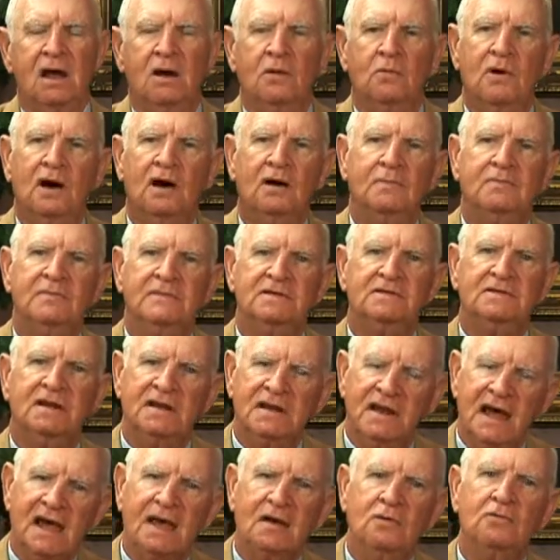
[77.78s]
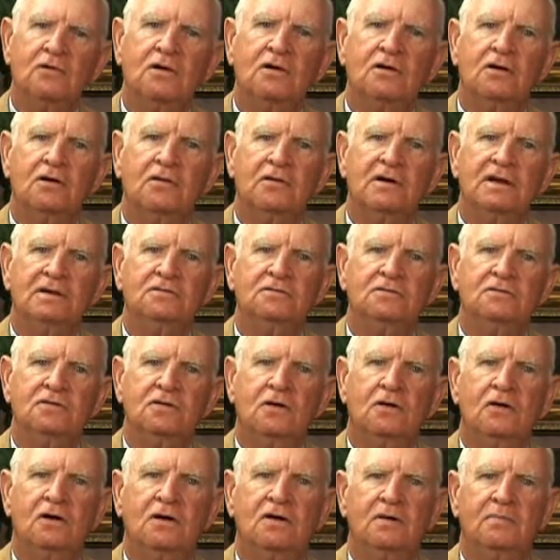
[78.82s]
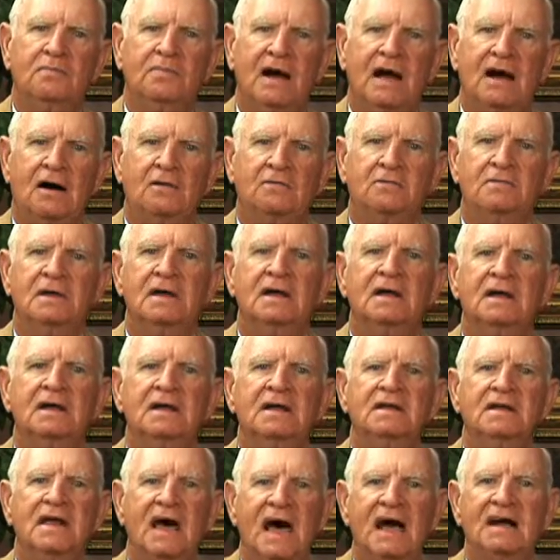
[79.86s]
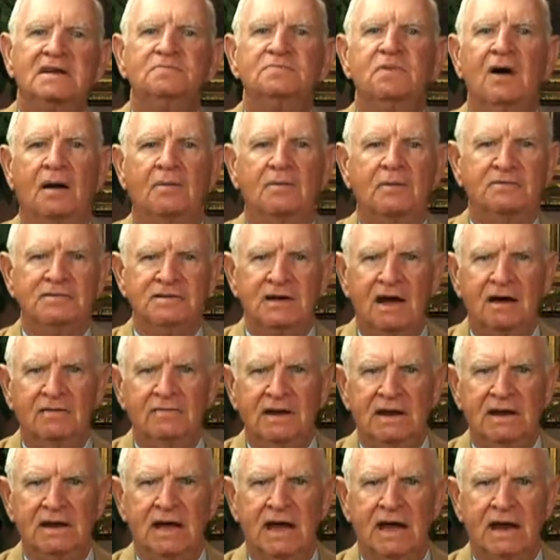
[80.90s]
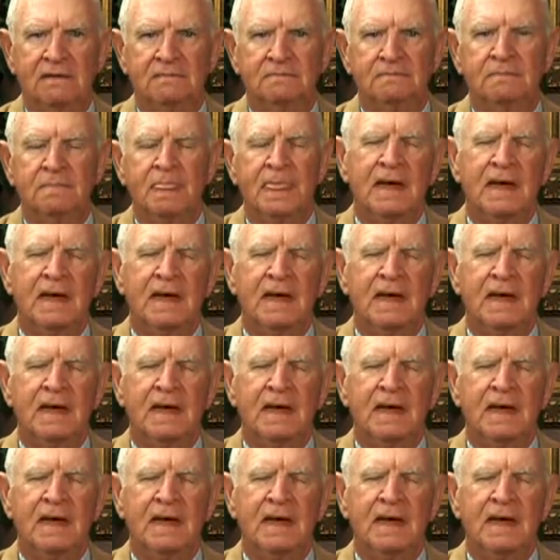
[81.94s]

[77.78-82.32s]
Well, today we're going to talk about tax problem solving again.